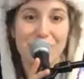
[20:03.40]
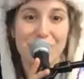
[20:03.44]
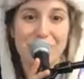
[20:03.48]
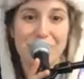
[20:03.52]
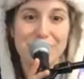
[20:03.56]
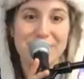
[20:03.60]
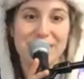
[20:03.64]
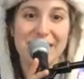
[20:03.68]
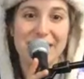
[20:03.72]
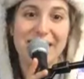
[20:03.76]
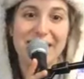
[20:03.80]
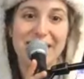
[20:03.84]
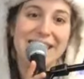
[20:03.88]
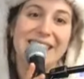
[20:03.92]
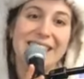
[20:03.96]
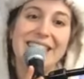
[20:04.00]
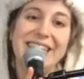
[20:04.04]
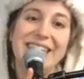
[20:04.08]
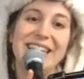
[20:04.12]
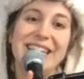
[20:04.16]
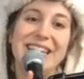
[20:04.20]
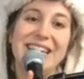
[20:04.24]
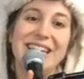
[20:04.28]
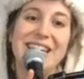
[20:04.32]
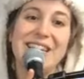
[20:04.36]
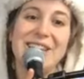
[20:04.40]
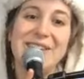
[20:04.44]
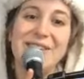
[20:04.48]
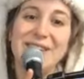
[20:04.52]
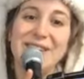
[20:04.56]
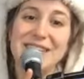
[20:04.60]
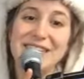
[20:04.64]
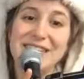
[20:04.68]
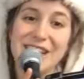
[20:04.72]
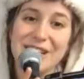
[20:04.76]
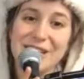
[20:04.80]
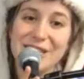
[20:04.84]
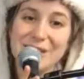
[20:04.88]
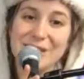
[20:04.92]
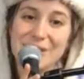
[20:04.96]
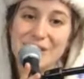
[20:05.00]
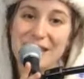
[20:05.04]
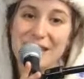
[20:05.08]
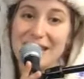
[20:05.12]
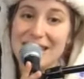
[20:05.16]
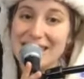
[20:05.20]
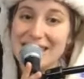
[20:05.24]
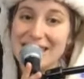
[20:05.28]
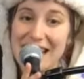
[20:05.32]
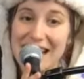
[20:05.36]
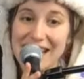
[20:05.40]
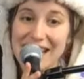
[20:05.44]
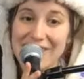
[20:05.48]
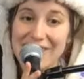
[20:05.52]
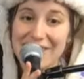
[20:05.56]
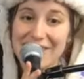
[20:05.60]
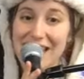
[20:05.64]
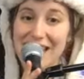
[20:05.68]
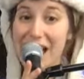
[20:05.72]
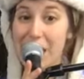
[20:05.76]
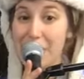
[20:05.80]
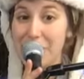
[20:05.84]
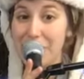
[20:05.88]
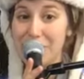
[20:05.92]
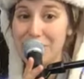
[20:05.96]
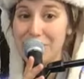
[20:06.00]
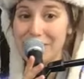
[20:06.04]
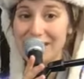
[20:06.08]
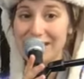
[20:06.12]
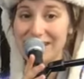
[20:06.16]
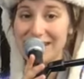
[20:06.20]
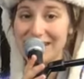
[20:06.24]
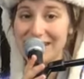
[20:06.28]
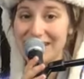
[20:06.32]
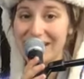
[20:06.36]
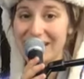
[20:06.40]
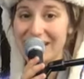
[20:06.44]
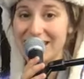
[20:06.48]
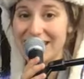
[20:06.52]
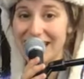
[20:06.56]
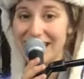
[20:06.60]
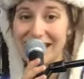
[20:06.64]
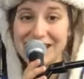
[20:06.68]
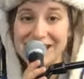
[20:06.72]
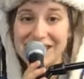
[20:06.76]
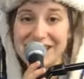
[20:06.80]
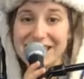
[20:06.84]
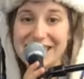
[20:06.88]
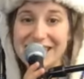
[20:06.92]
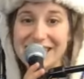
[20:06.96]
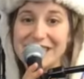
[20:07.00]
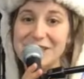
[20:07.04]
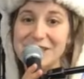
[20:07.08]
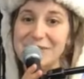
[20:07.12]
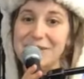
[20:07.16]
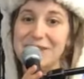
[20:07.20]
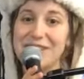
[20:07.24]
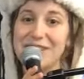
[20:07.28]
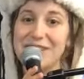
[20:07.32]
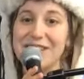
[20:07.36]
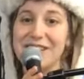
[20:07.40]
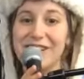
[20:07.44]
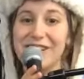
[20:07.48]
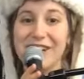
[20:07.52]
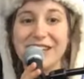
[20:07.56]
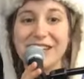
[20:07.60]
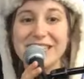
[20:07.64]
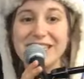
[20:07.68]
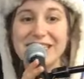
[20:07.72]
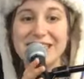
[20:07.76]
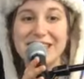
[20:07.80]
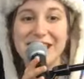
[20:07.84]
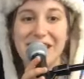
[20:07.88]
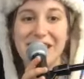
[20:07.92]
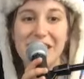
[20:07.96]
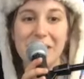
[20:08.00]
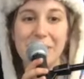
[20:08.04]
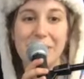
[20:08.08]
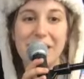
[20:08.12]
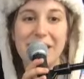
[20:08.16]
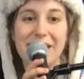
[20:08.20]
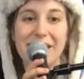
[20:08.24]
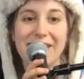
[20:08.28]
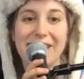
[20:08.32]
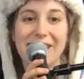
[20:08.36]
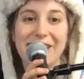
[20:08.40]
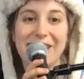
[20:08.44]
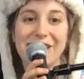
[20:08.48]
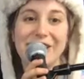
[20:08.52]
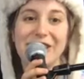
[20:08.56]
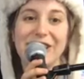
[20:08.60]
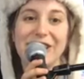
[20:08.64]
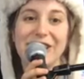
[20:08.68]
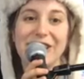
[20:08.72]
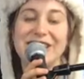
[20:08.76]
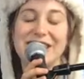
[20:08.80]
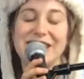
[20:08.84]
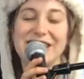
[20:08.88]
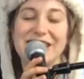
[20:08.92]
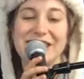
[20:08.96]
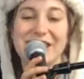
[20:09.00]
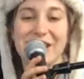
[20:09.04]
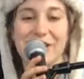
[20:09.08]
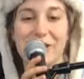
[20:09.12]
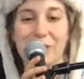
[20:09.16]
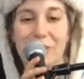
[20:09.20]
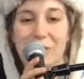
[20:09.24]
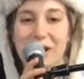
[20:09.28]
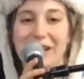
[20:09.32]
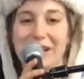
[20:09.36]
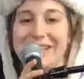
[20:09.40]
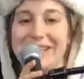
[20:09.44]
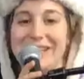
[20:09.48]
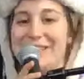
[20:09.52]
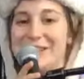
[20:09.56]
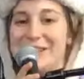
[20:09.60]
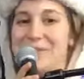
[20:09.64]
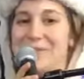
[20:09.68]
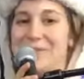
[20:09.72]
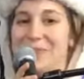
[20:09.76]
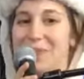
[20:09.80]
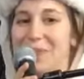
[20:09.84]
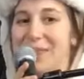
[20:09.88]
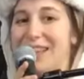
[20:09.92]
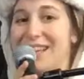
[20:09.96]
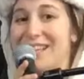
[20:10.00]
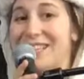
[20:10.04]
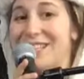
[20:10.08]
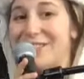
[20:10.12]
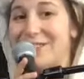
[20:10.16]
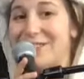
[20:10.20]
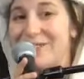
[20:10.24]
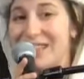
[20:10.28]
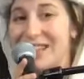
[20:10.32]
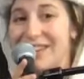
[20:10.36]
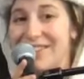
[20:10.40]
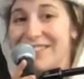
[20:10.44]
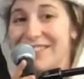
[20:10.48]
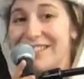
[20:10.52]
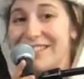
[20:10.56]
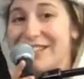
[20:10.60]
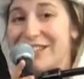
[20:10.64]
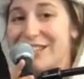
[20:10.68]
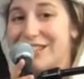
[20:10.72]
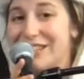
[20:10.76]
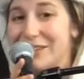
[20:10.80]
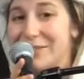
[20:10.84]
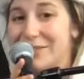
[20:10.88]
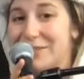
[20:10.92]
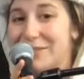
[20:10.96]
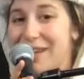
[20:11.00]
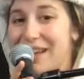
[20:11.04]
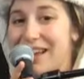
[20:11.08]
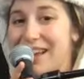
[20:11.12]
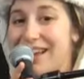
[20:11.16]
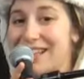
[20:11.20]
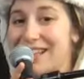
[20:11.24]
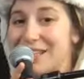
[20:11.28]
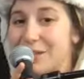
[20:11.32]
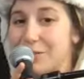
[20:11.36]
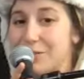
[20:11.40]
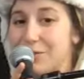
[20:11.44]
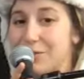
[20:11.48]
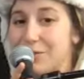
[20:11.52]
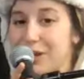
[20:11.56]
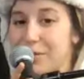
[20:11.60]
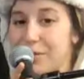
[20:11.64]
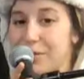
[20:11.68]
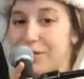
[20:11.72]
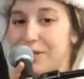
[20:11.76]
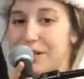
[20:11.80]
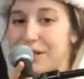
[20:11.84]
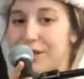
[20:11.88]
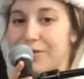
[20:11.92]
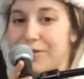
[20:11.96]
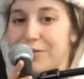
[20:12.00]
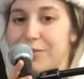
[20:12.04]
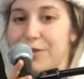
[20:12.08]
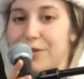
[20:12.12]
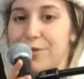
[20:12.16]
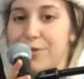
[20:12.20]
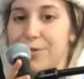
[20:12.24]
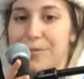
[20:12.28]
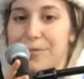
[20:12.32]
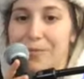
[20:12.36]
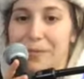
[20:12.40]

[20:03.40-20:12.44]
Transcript: music. Yehuda is also the chazan of the Happy Minyan in Los Angeles, one of the largest Karlbach congregations in the world. So we'd love to hear some great music from you.